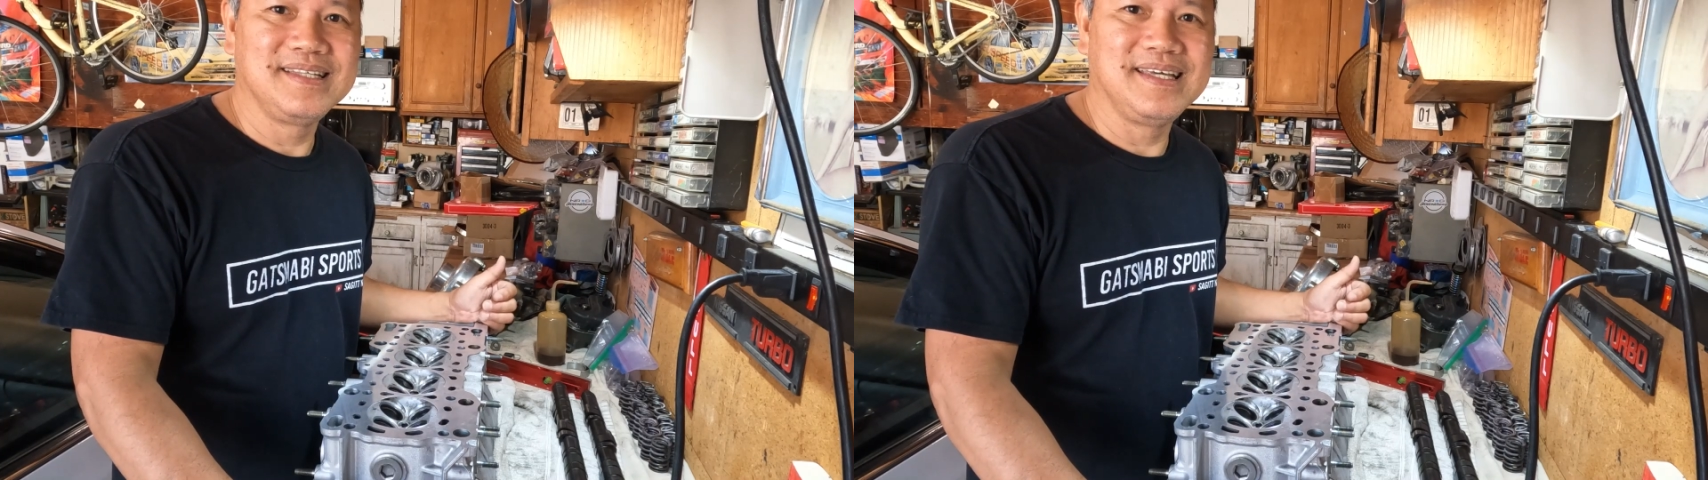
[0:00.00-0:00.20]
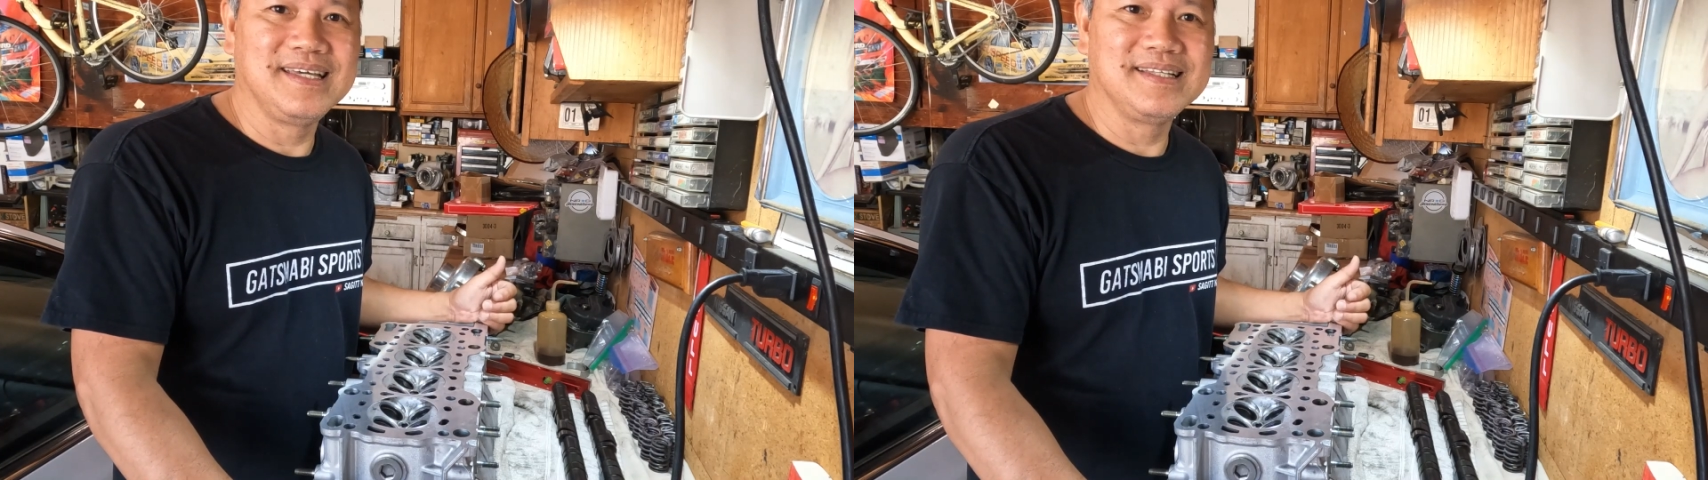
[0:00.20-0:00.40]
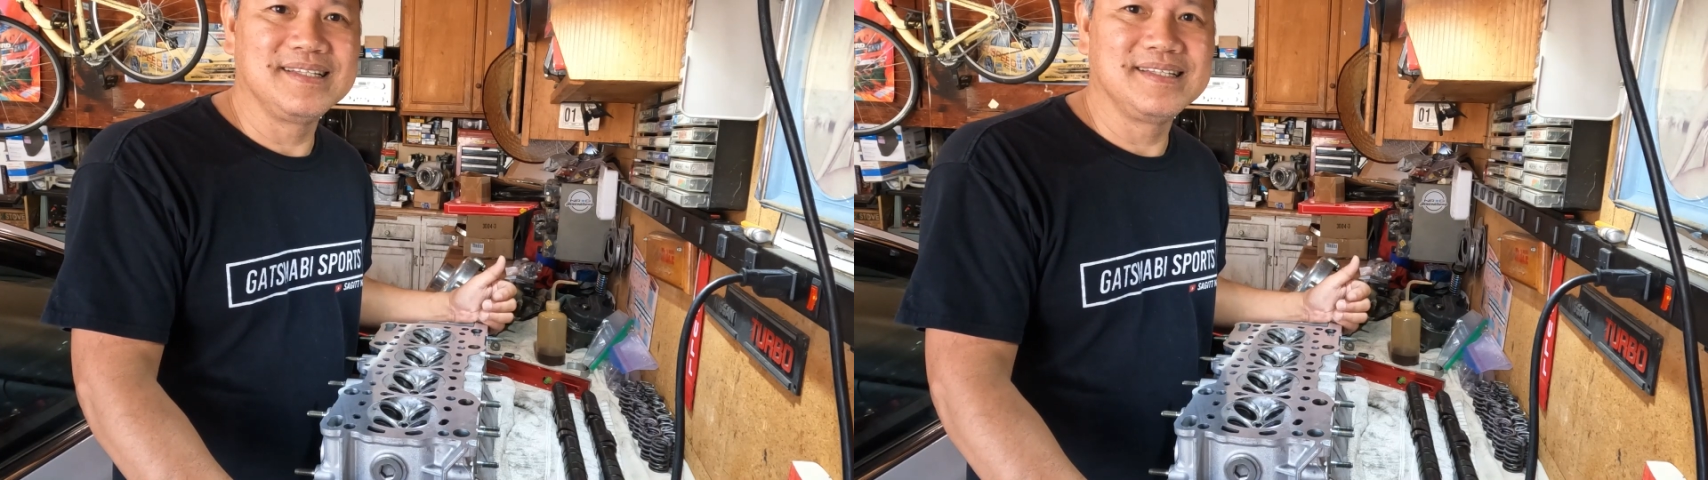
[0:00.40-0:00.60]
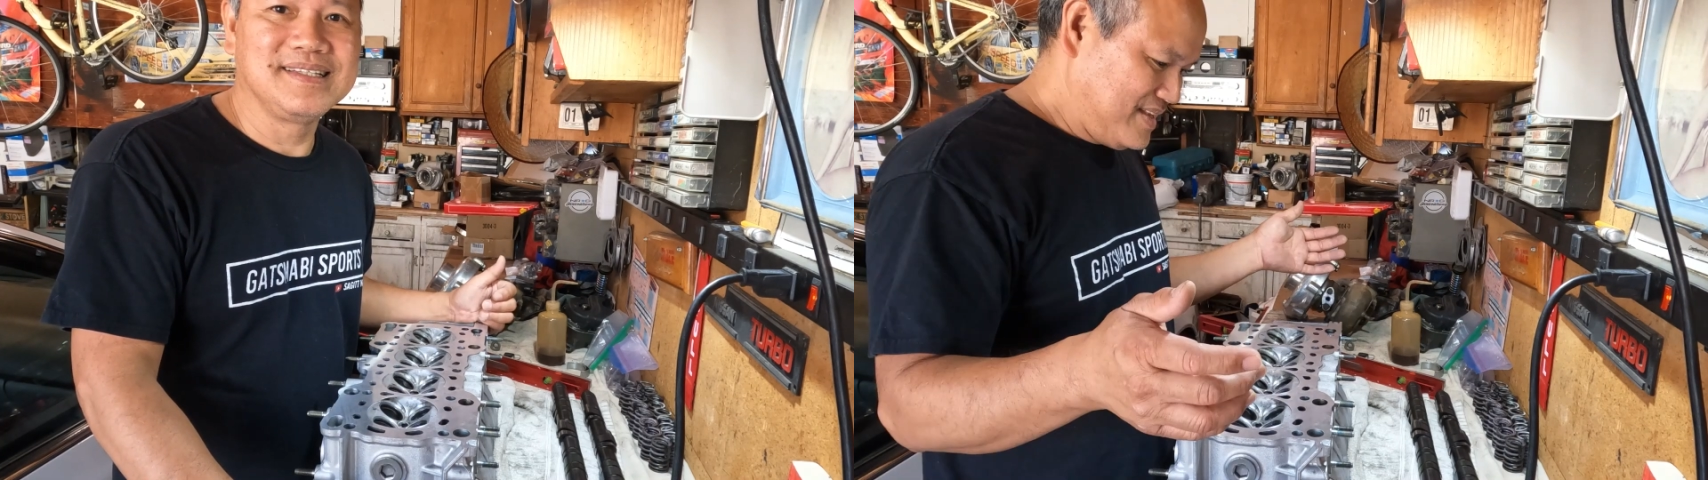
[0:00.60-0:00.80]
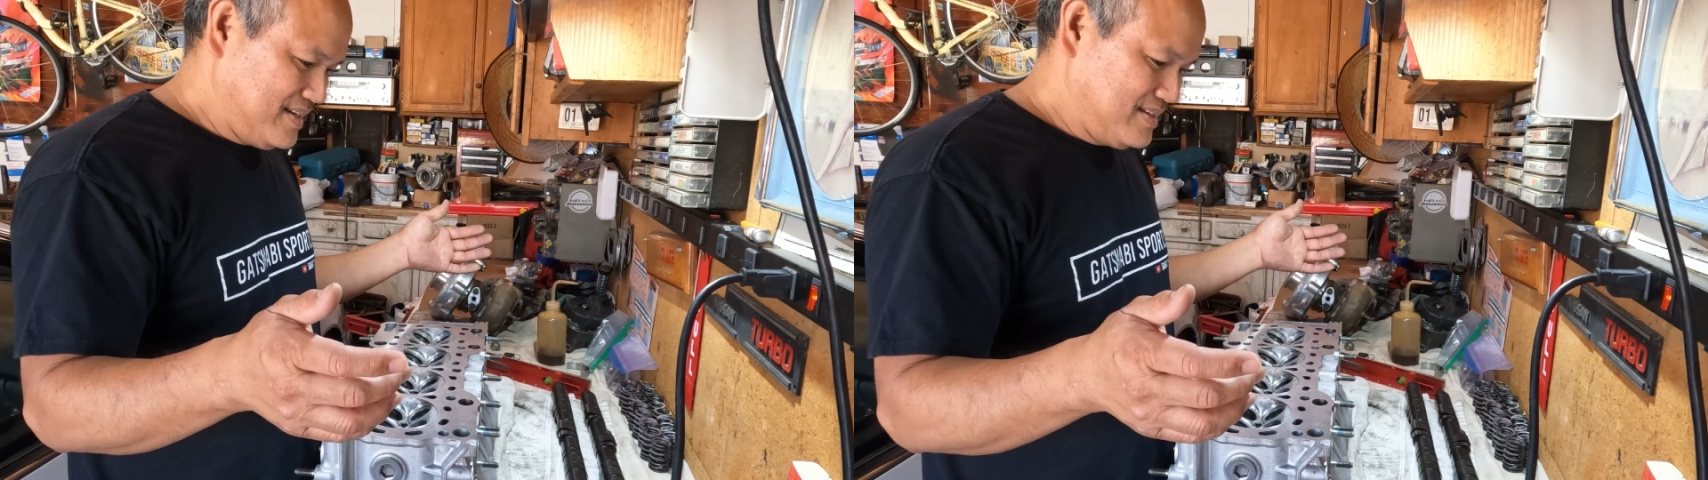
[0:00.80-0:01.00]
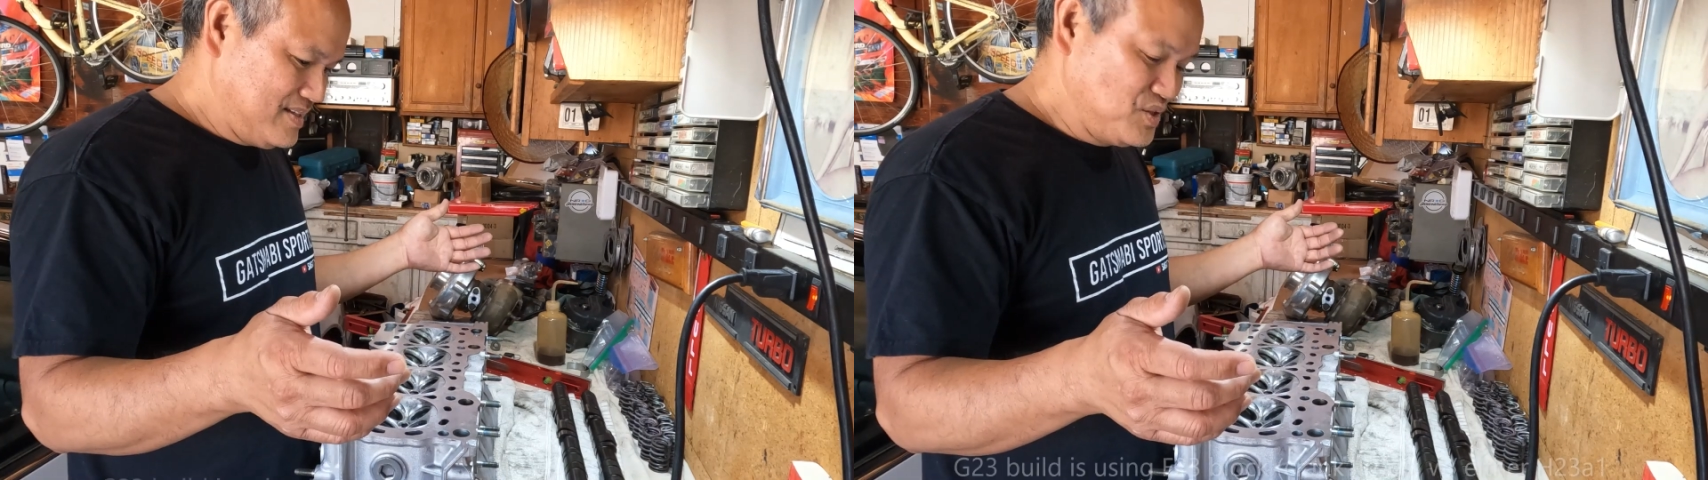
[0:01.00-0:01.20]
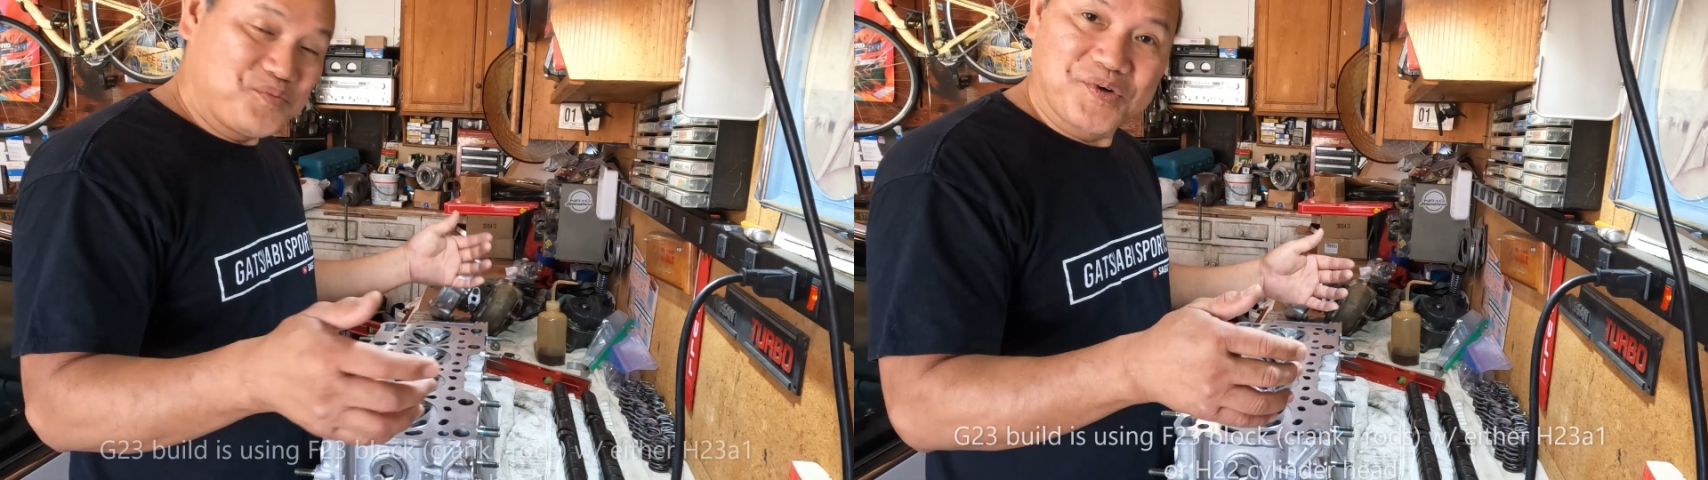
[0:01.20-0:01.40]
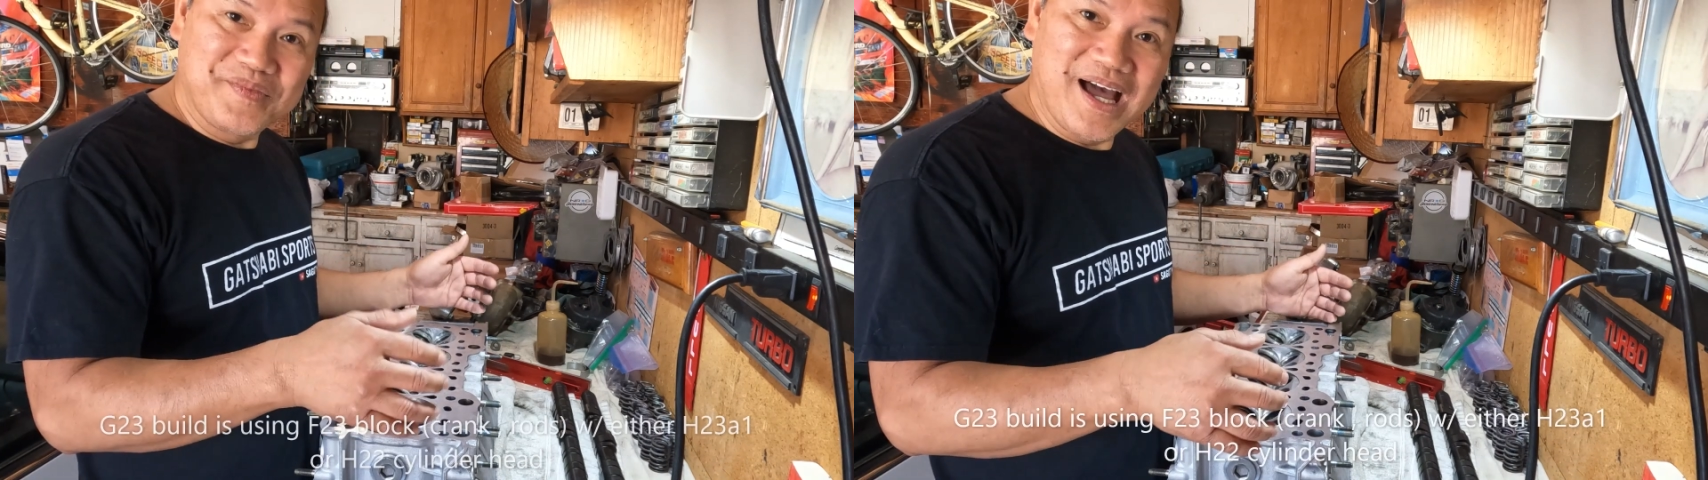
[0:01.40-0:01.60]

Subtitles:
Yeah. So from